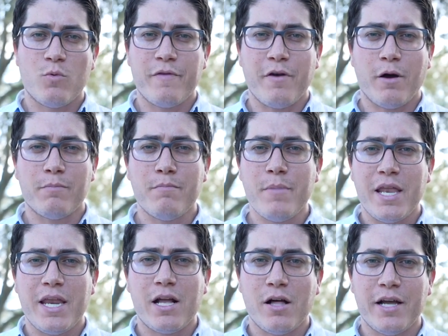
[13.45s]
We've helped
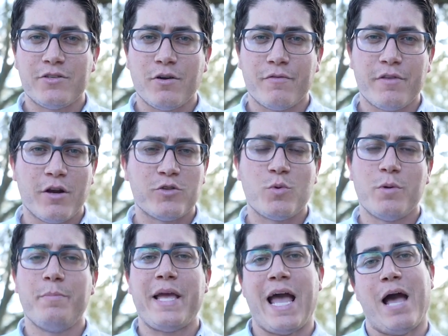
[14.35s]
many clients over the years.
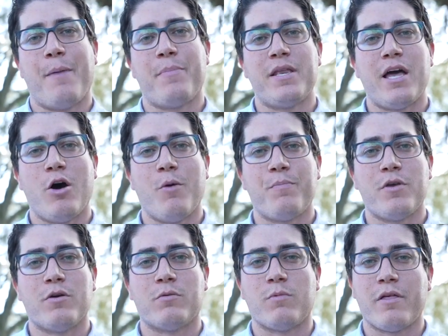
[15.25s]
We'd be happy to help
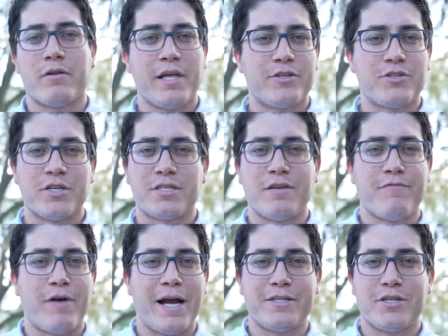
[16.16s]
you, whether that's just
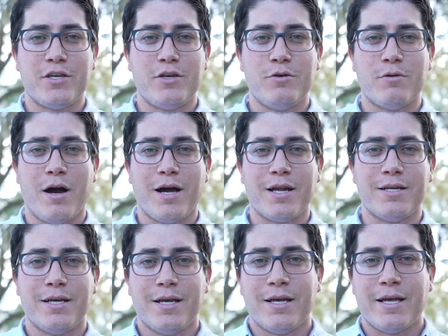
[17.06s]
advising you
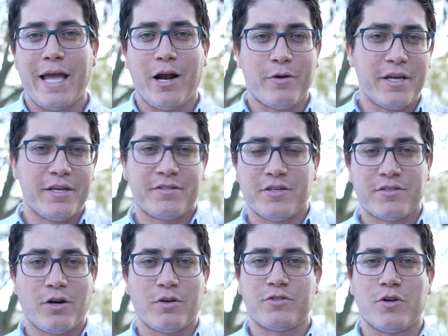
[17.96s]
on areas to
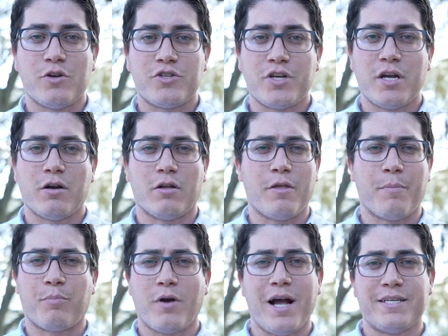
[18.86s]
start searching or the
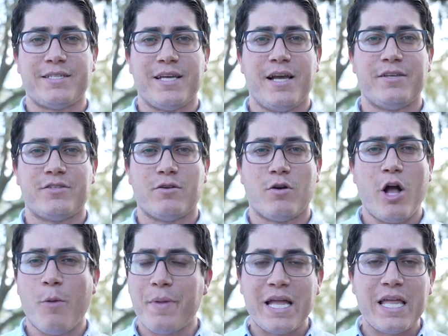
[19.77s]
process or
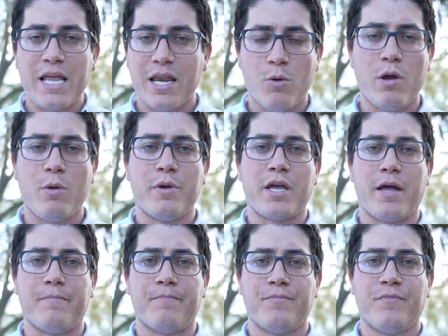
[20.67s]
helping in any way we
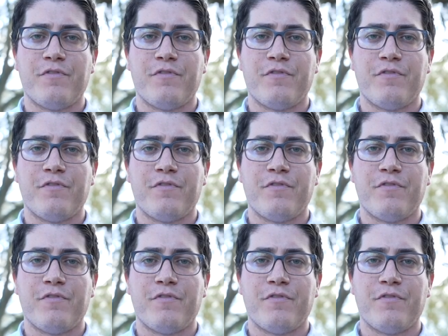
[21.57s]
can.